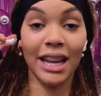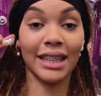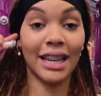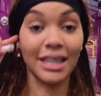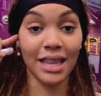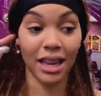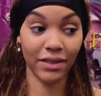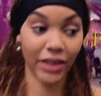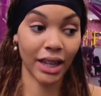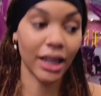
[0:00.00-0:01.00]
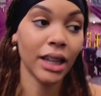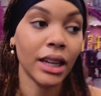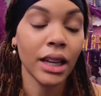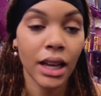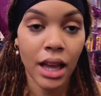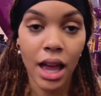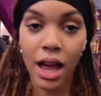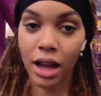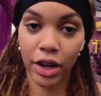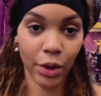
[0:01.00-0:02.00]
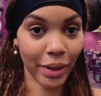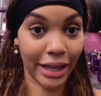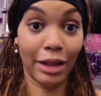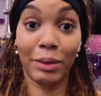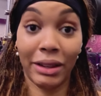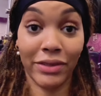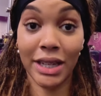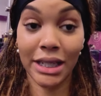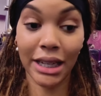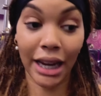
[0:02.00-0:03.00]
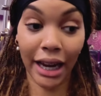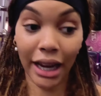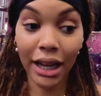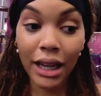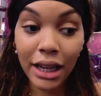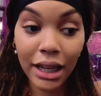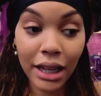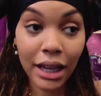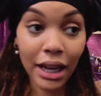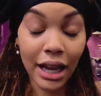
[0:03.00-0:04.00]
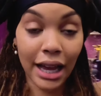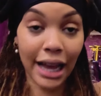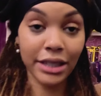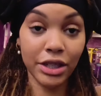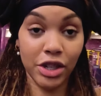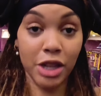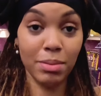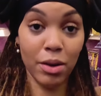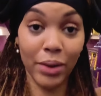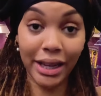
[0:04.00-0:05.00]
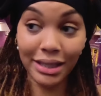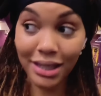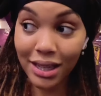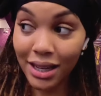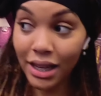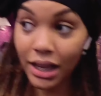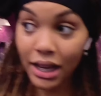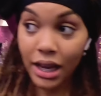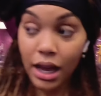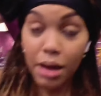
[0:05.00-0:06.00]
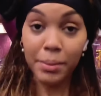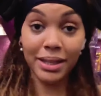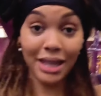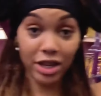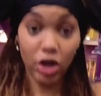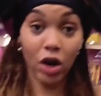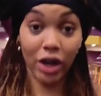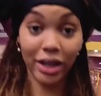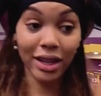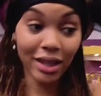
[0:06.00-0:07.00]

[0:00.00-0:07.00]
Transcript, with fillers: That is heavy. No ego lifting today. I had to adjust my weights because that is hard.